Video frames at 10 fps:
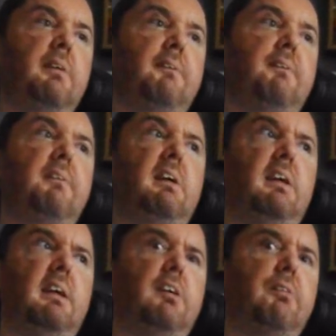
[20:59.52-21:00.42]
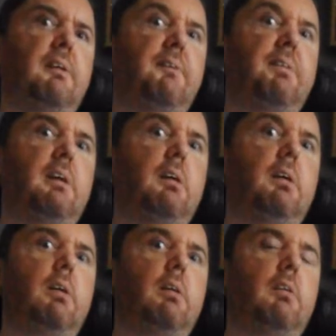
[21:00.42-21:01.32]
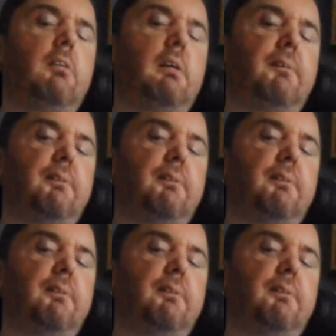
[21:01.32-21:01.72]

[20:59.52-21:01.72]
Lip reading: Mainly grape. They like a lot of grape.